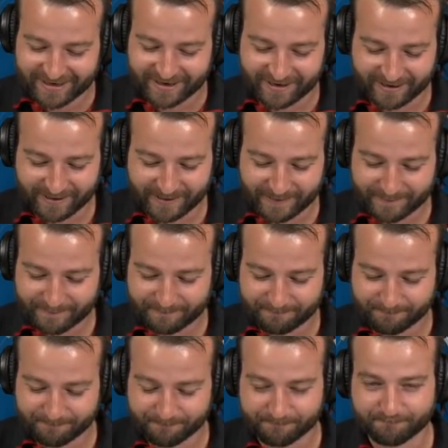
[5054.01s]

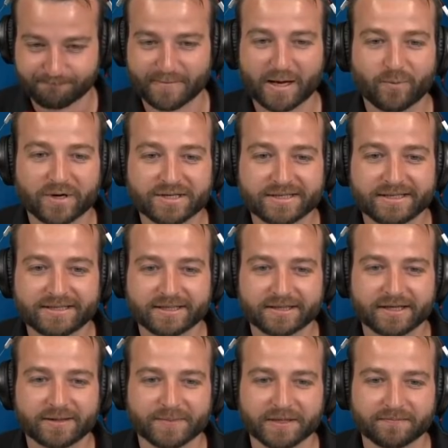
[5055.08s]
Where's
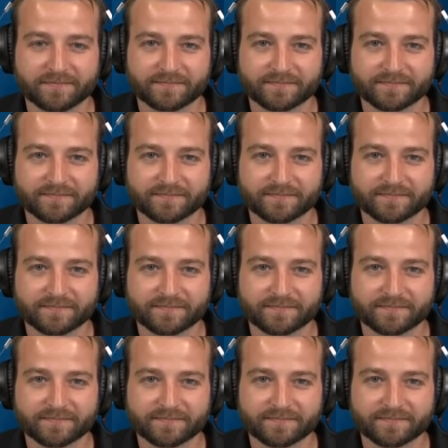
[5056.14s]
Kitakami?